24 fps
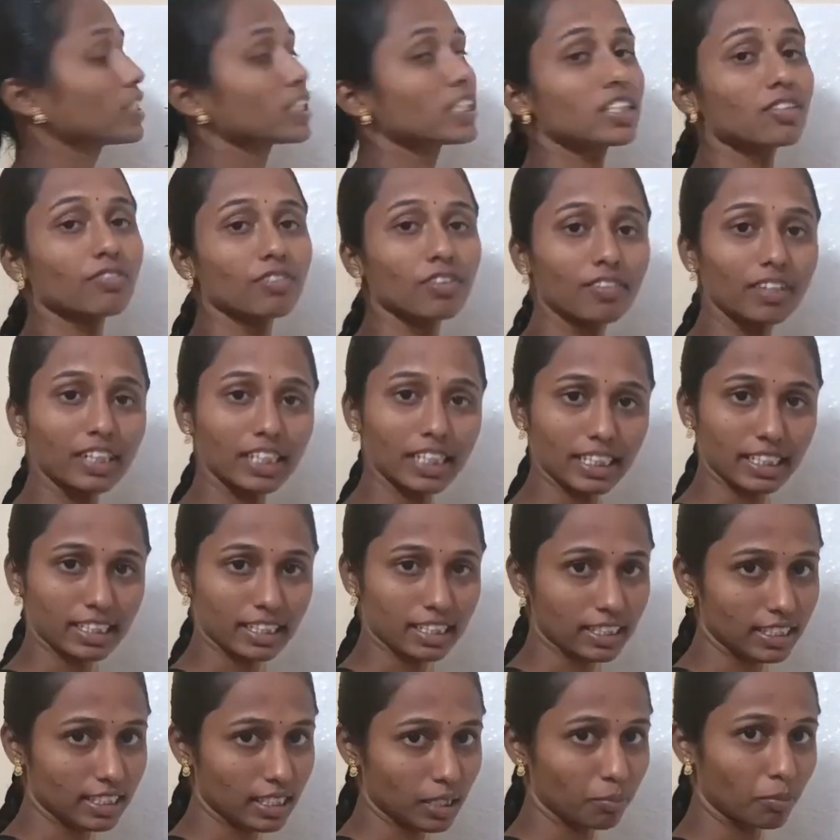first we will
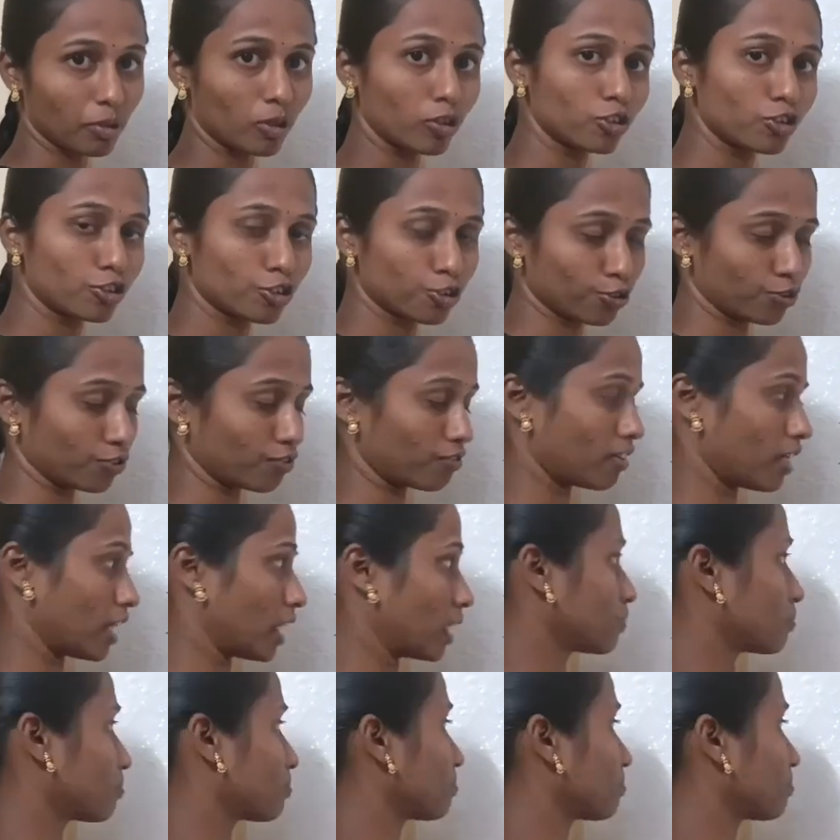discuss about shoot fly.